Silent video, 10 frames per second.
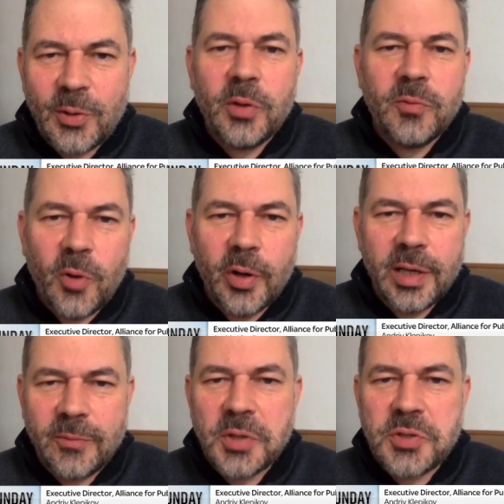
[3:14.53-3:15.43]
convoy.
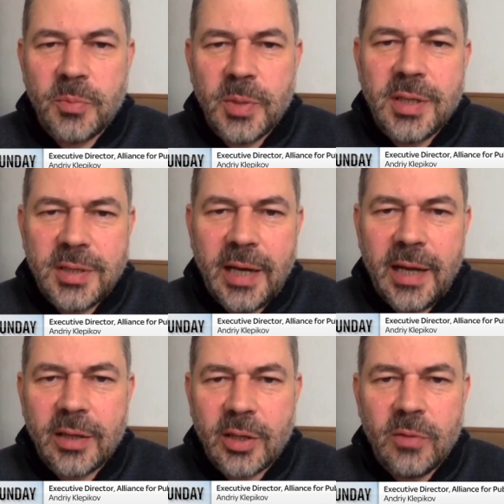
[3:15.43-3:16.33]
It was
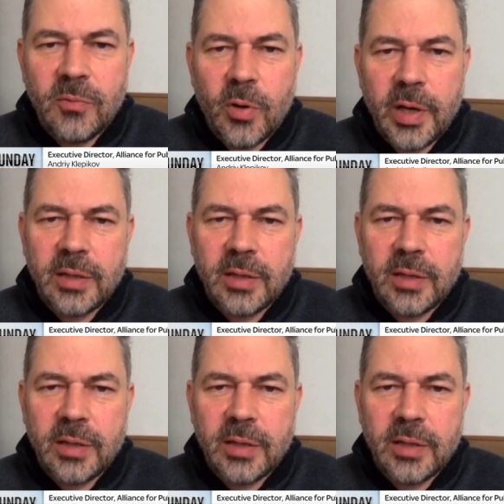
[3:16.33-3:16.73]
humanitarian convoy.